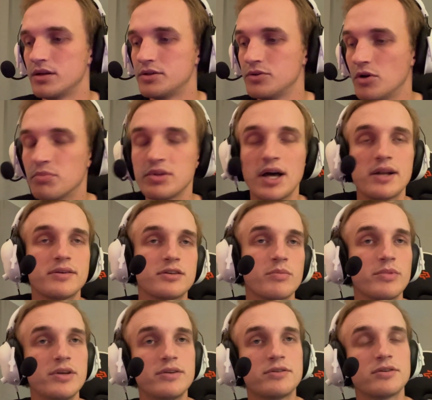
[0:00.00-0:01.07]
to apply to some of
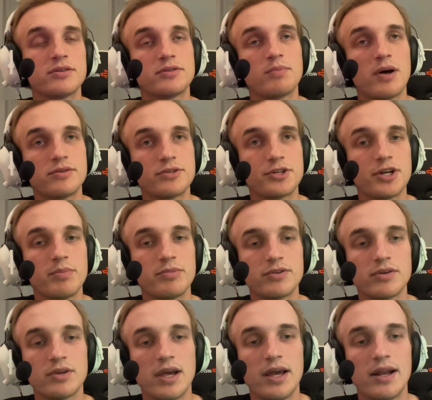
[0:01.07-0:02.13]
these sponsorships.
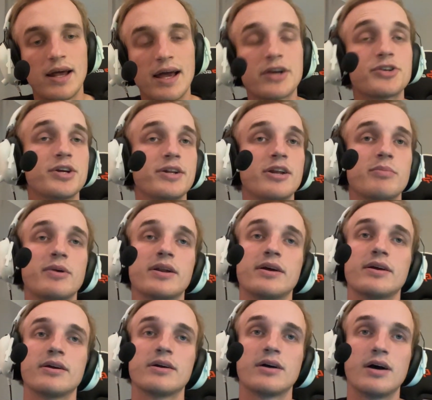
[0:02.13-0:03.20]
And I actually ended up
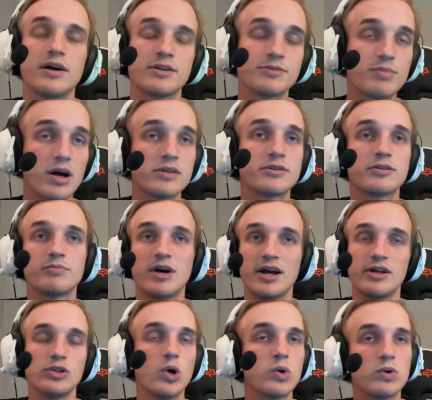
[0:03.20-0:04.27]
getting sponsored by a
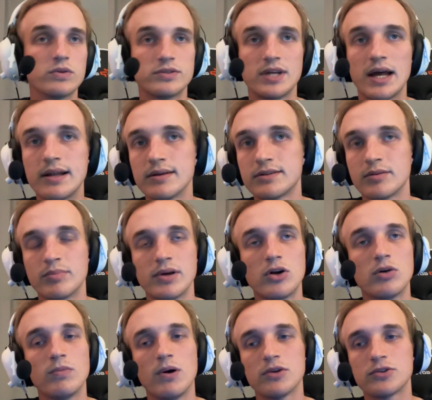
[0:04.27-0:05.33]
local tennis and pickleball